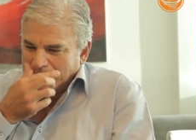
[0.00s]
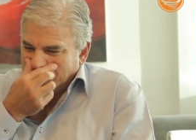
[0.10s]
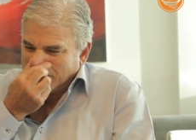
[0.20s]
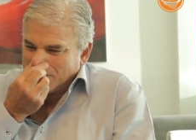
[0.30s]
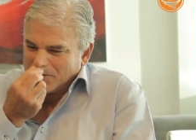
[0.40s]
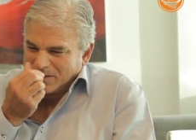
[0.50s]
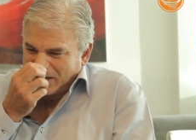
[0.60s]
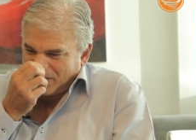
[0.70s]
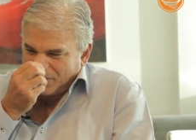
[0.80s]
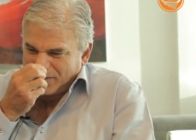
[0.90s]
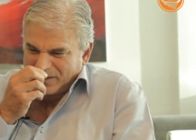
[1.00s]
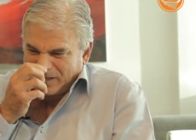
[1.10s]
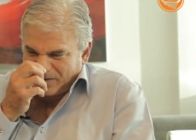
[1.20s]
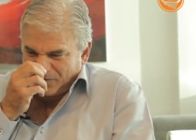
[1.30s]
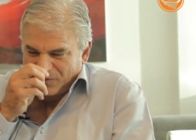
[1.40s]
you know, I always kind of felt
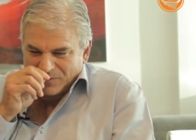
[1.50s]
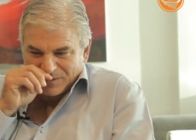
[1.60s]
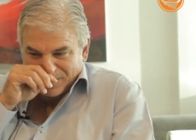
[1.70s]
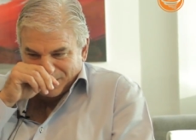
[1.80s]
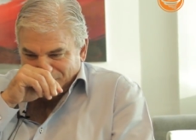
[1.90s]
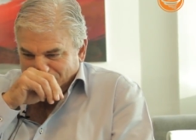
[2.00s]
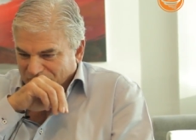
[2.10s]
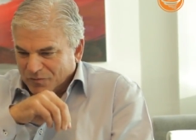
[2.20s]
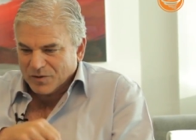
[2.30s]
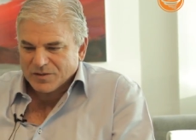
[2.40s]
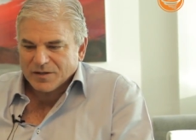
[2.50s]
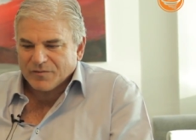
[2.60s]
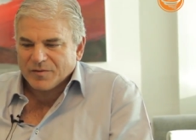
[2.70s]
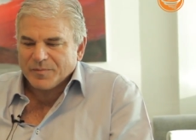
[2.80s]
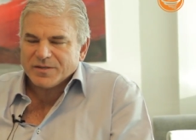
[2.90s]
like if you were, you were fortunate
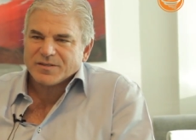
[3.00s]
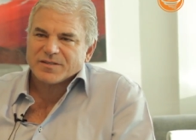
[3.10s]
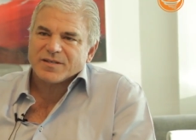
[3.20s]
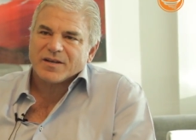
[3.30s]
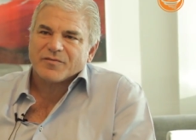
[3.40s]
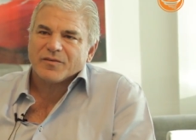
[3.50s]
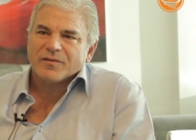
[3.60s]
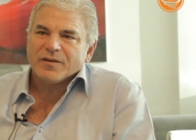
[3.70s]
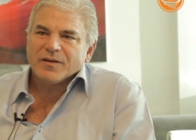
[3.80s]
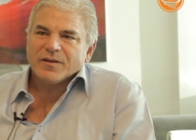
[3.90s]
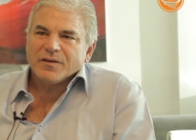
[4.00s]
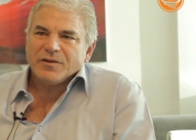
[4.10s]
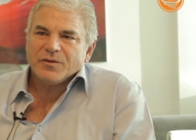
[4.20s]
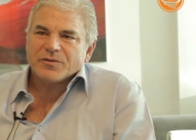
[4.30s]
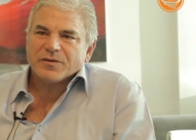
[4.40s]
enough to be successful,
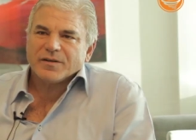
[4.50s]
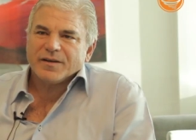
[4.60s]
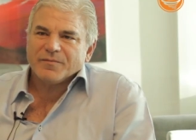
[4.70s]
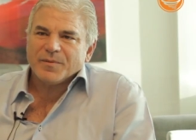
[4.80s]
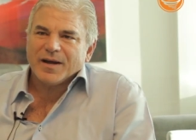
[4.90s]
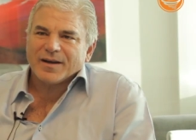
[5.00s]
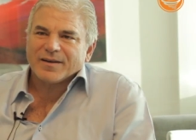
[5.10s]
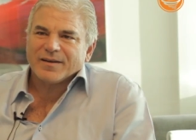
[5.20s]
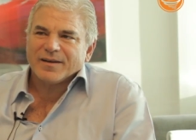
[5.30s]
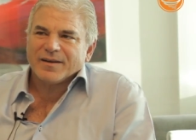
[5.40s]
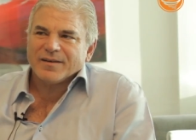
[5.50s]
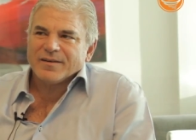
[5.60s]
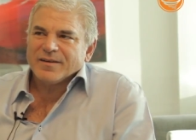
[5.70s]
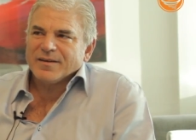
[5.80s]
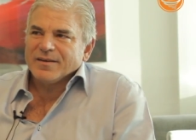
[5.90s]
you should give back. And
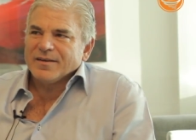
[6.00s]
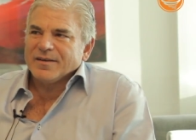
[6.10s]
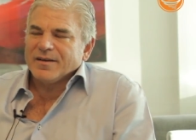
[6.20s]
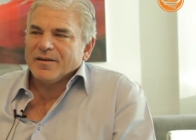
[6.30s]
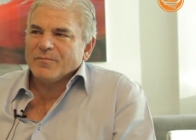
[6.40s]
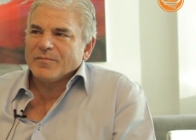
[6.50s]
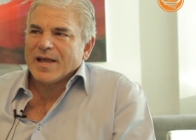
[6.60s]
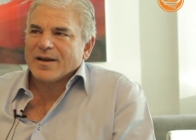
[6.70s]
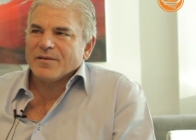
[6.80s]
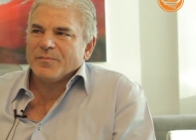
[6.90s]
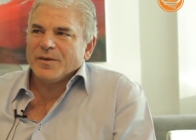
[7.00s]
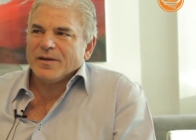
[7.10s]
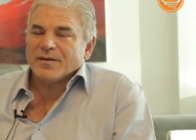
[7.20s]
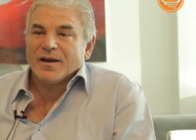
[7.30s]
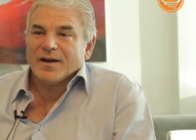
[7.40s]
um, that could
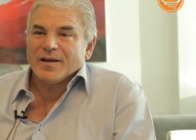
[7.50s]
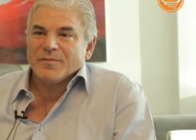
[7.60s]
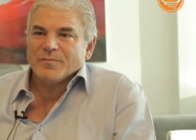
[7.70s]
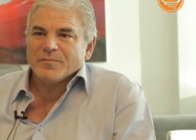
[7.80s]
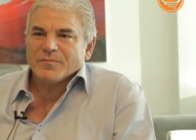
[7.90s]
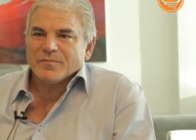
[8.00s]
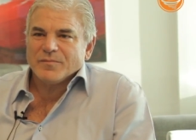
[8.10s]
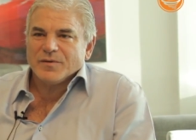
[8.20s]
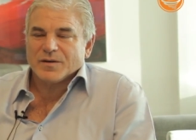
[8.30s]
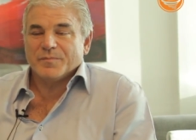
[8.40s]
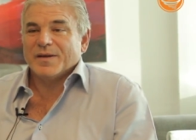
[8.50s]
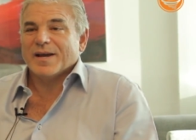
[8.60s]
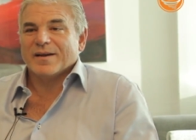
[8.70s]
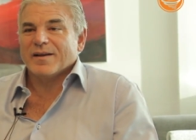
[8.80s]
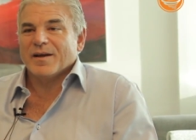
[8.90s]
be time, it could be
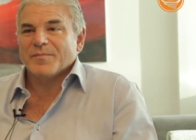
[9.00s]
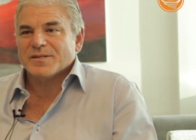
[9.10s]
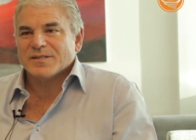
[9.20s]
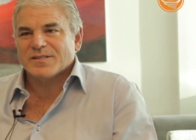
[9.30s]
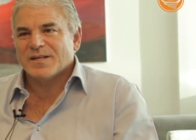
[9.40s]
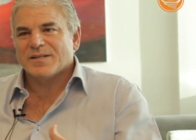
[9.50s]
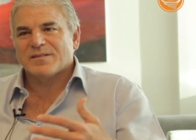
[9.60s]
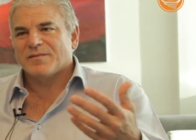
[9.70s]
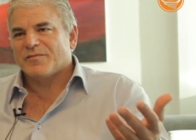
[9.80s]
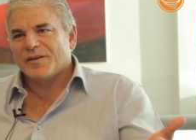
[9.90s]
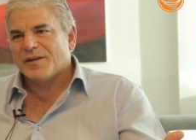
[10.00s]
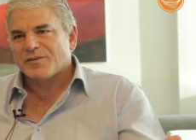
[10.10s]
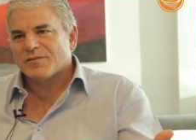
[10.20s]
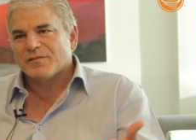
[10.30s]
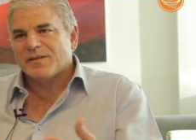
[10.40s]
economic success and
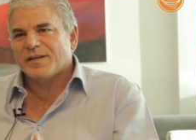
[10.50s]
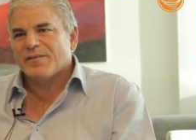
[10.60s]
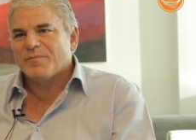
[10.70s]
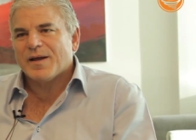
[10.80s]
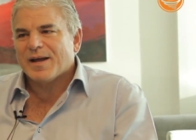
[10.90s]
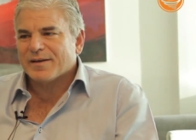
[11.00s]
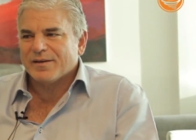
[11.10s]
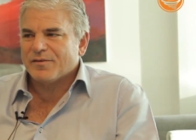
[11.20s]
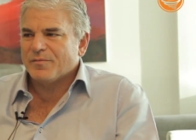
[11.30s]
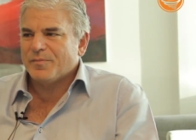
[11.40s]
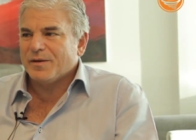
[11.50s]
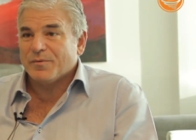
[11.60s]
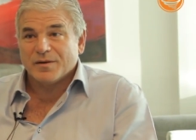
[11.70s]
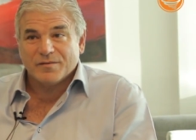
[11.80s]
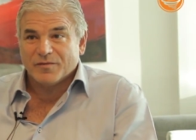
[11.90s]
financially give back. It could be
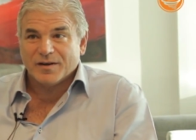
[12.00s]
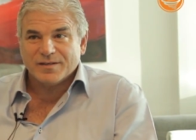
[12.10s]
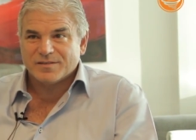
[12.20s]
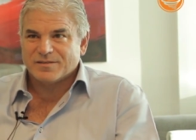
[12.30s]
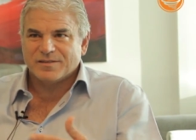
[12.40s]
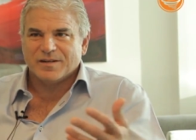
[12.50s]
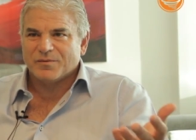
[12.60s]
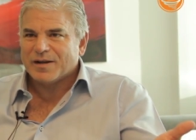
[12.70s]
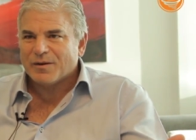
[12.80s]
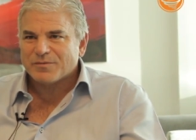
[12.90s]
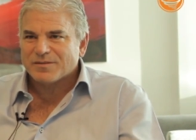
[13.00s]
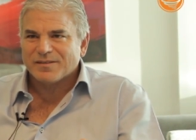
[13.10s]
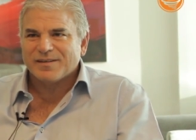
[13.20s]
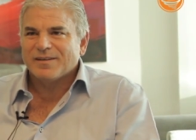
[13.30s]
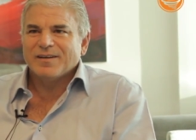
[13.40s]
with advice, you know,
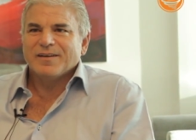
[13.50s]
counseling,